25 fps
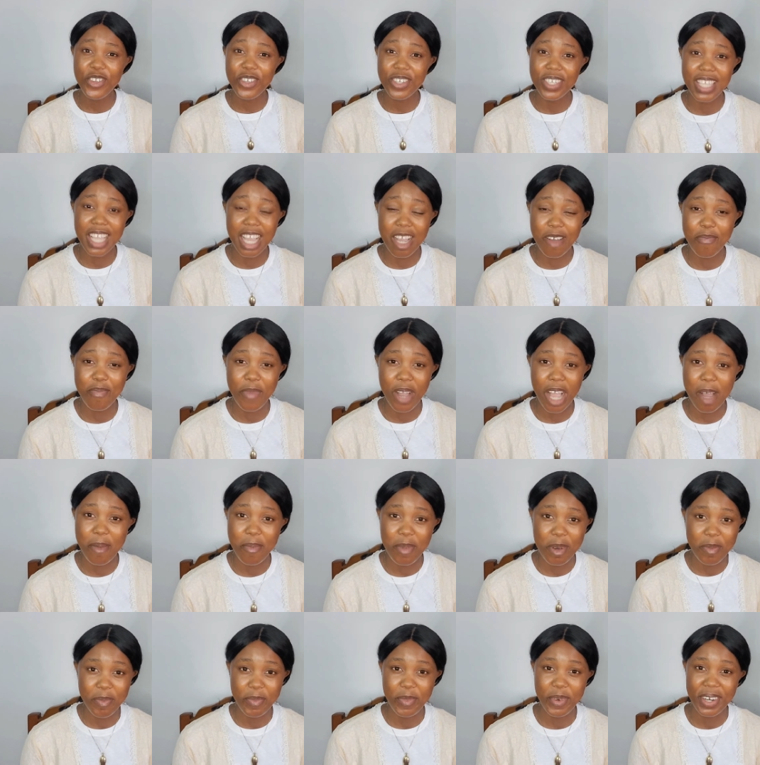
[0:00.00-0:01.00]
you just have
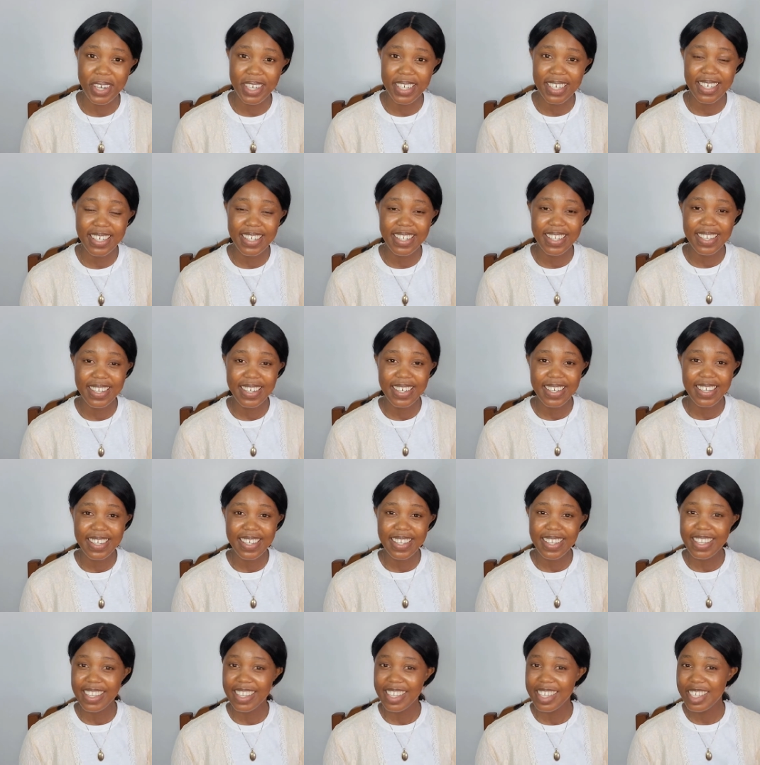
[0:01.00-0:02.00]
pap and bread,
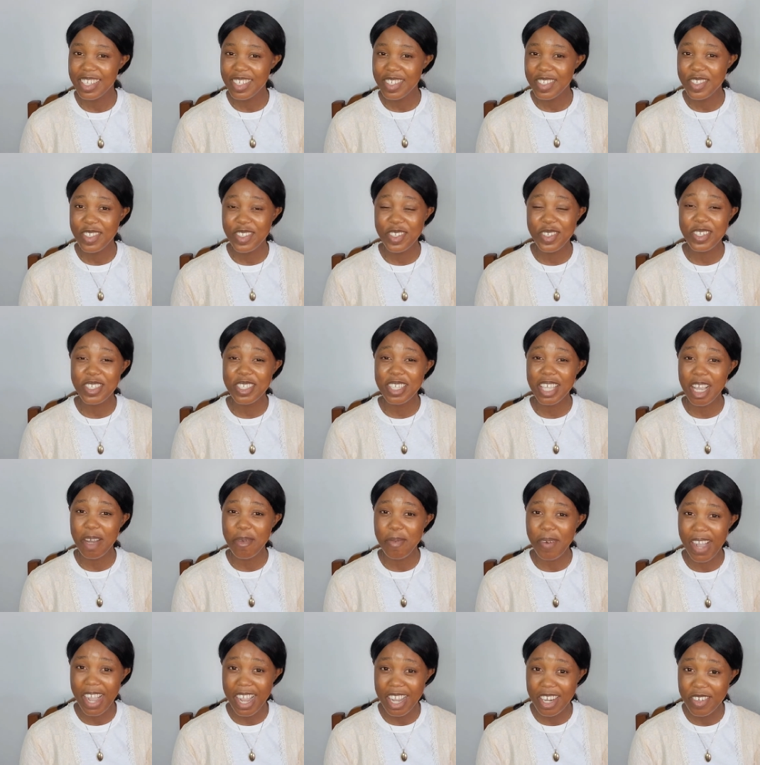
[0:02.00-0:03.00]
it's just
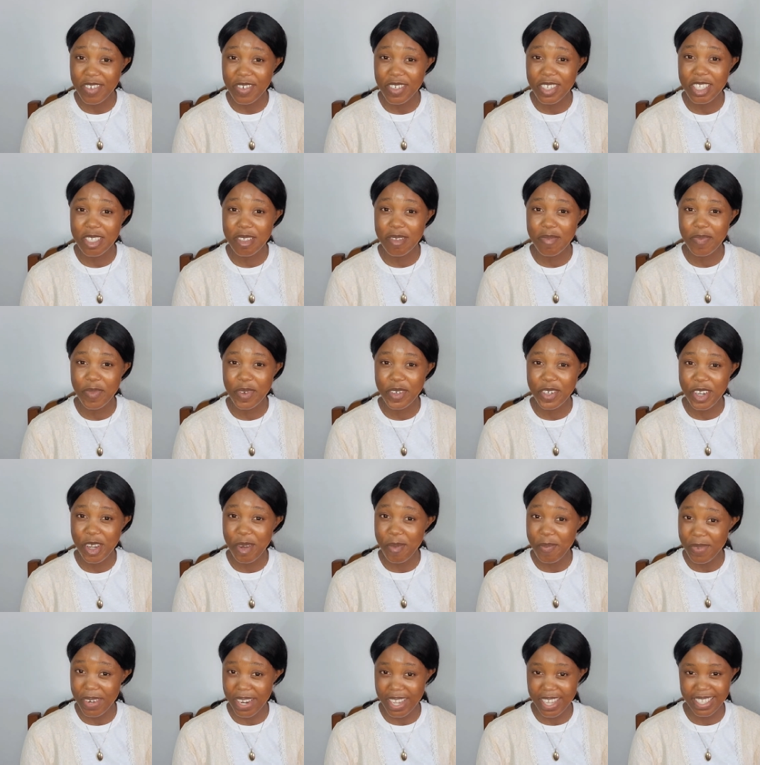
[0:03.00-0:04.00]
carbohydrates
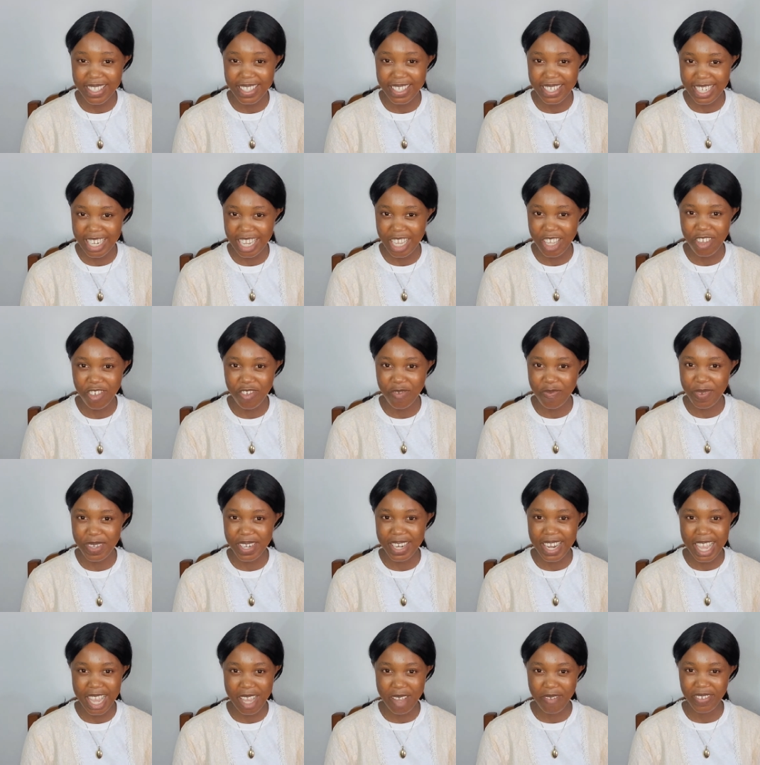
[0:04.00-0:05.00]
predominantly that you've
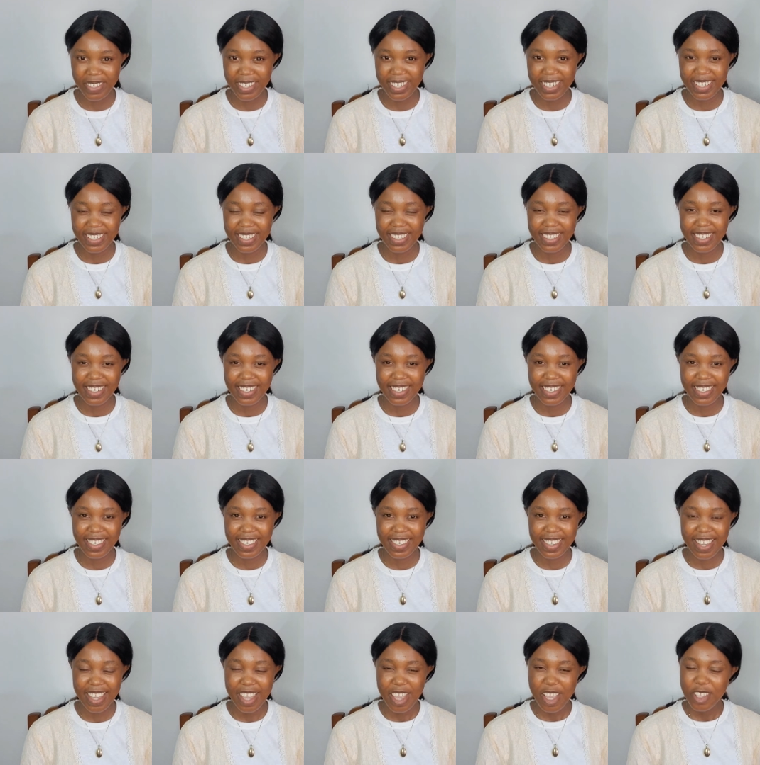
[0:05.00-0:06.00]
been having.
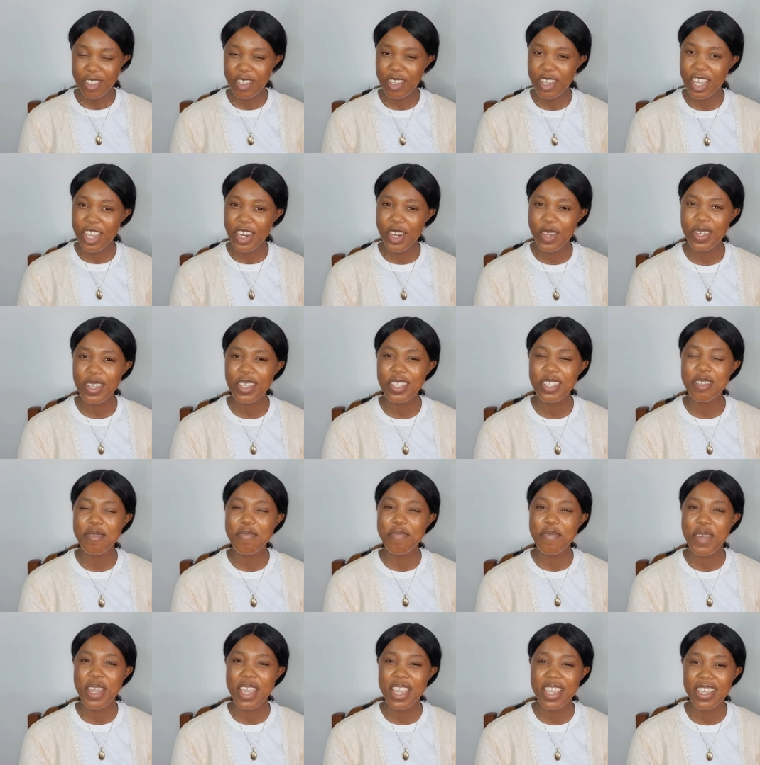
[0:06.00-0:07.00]
So in order to
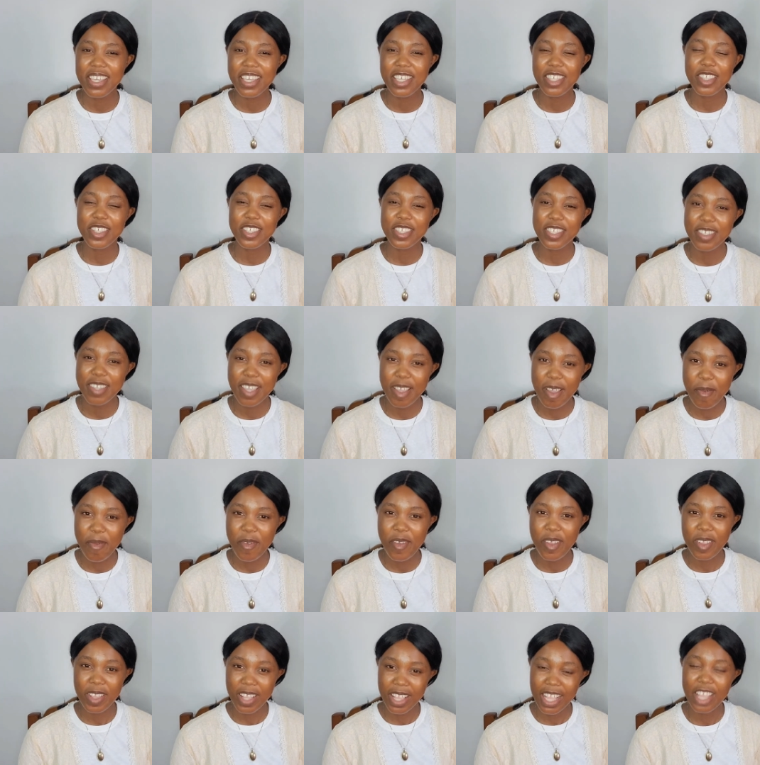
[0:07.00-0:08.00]
make this,
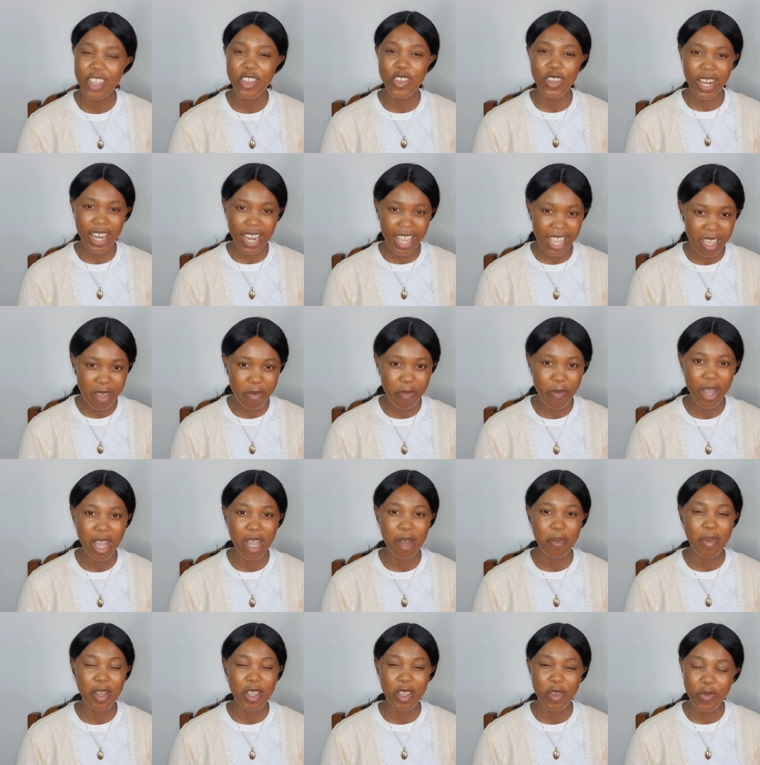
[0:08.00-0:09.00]
like you like
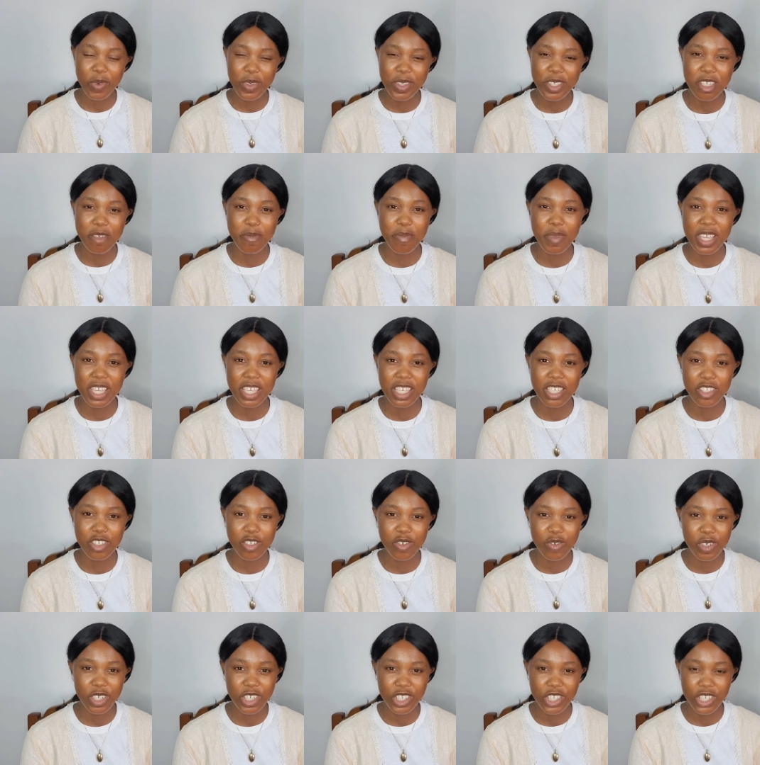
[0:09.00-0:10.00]
pap and you want to make
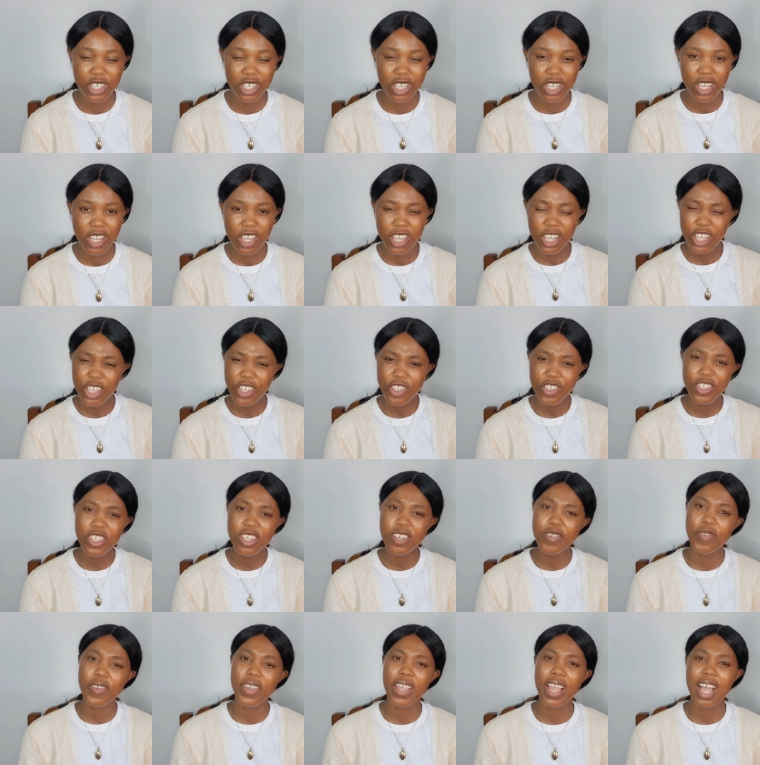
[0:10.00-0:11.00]
it rich, instead
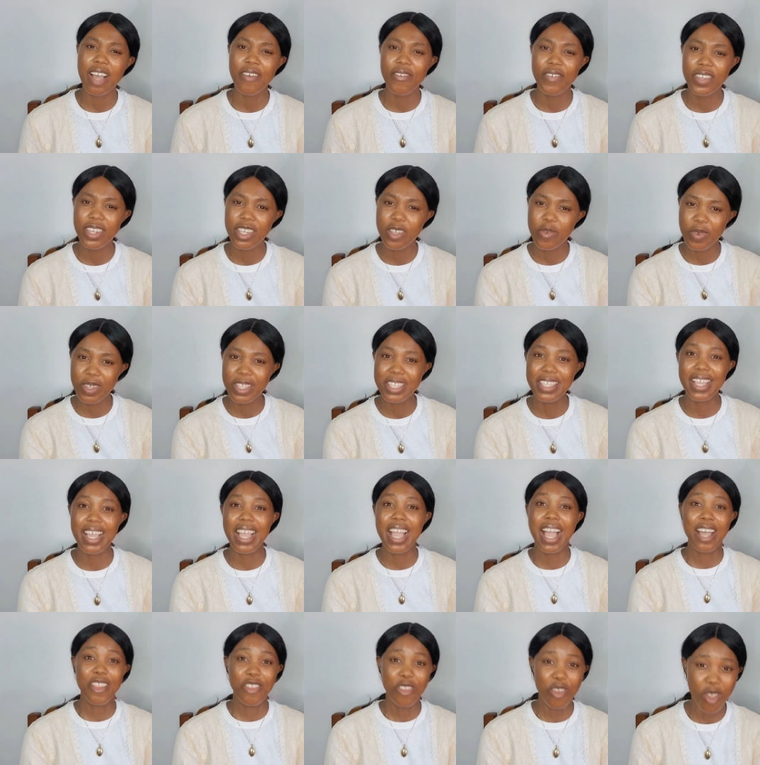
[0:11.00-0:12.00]
of having it with
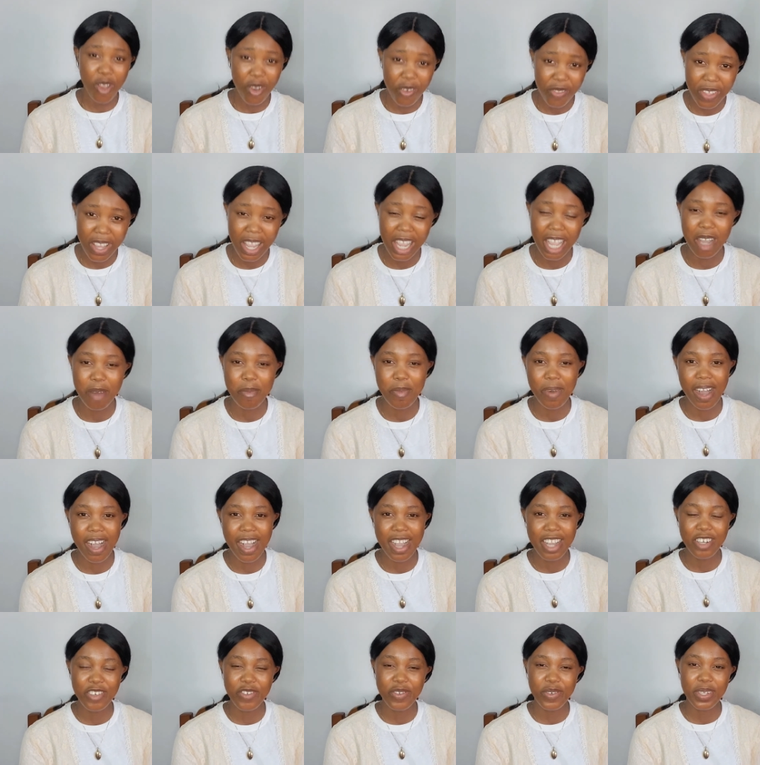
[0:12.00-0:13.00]
another
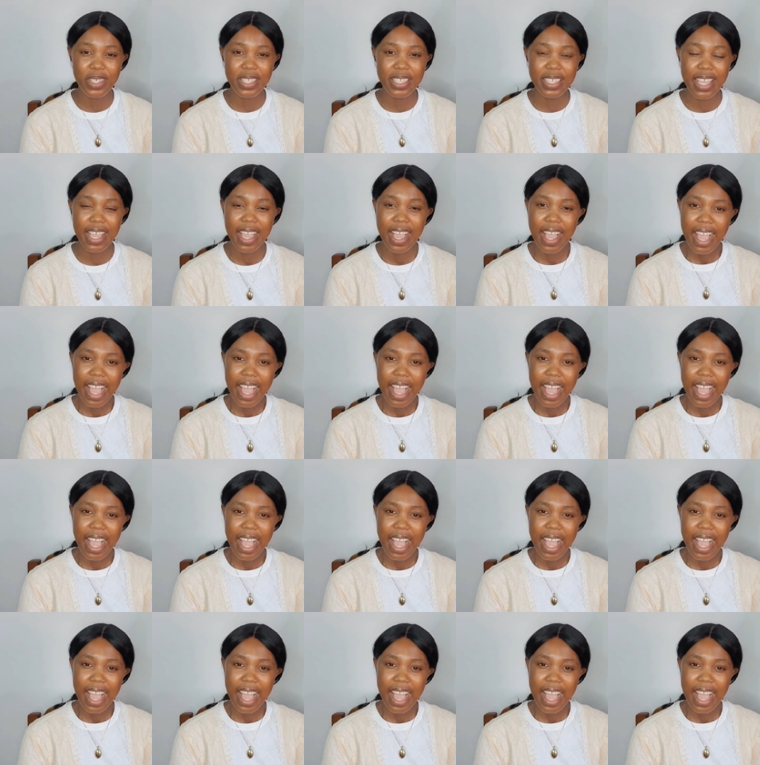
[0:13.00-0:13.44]
carbohydrate,